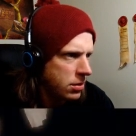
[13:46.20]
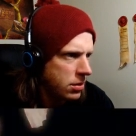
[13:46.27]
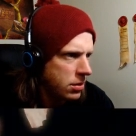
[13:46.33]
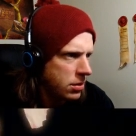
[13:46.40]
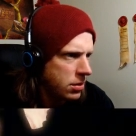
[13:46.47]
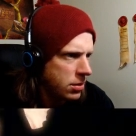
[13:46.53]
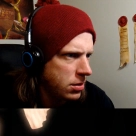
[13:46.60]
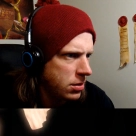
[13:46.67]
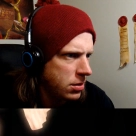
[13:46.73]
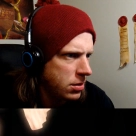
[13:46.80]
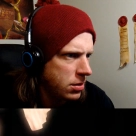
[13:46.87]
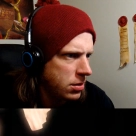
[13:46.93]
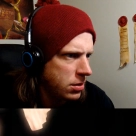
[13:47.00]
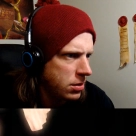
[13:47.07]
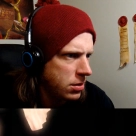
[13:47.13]

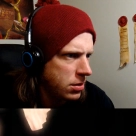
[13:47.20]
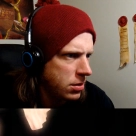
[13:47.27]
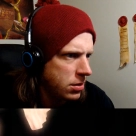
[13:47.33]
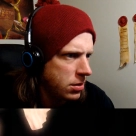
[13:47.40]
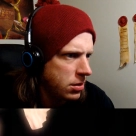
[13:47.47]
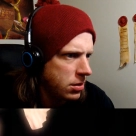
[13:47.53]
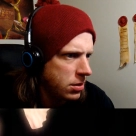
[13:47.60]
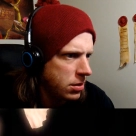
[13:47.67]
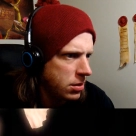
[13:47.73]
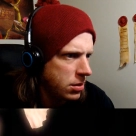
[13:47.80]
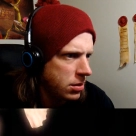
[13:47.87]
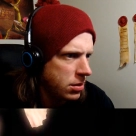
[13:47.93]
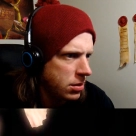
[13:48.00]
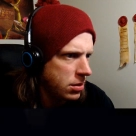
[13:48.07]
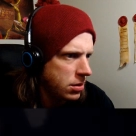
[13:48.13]

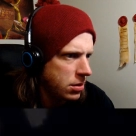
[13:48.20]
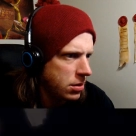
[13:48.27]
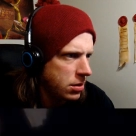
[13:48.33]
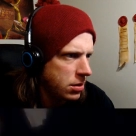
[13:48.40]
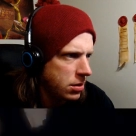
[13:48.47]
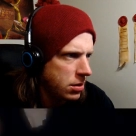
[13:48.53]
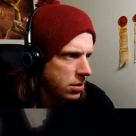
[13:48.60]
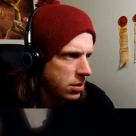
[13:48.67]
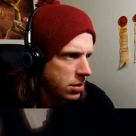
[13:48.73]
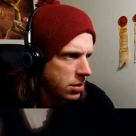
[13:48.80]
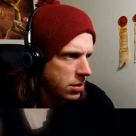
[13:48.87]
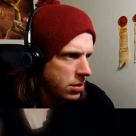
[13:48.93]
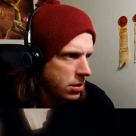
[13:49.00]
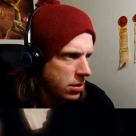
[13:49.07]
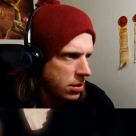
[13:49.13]

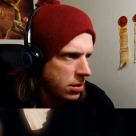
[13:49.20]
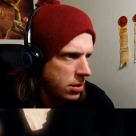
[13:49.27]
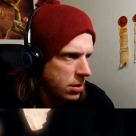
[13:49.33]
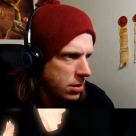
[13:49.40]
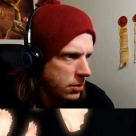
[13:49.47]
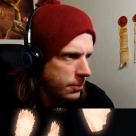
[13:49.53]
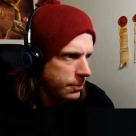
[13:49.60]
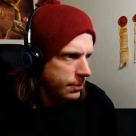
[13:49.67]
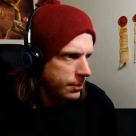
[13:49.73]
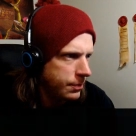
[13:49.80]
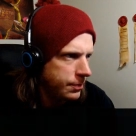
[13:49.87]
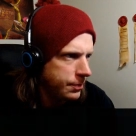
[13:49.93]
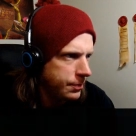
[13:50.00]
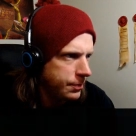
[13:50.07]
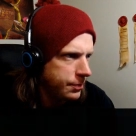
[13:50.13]

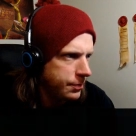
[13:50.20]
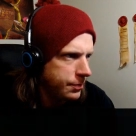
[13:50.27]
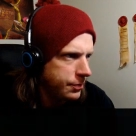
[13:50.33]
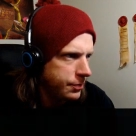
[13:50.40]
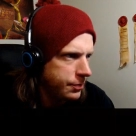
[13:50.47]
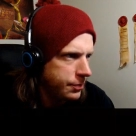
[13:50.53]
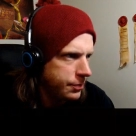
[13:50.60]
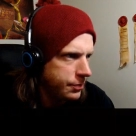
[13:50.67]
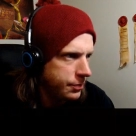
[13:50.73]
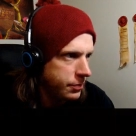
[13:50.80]
Nobody speaks.